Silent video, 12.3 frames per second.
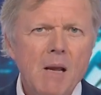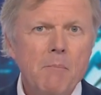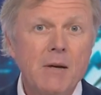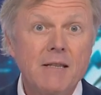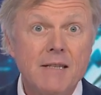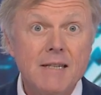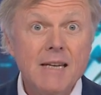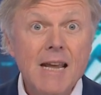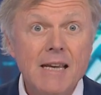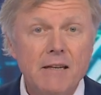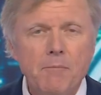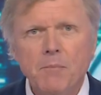But
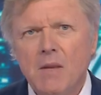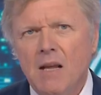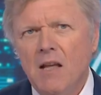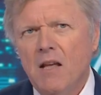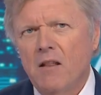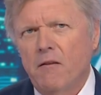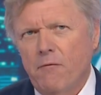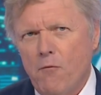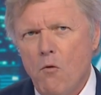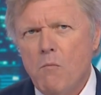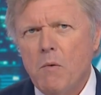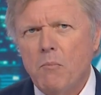instead, the
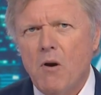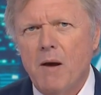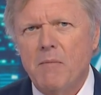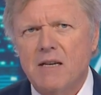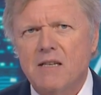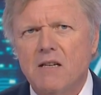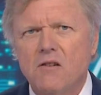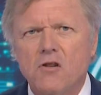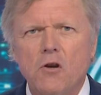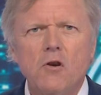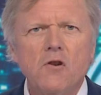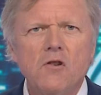former Prime Minister
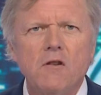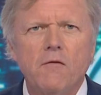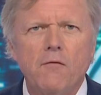turned to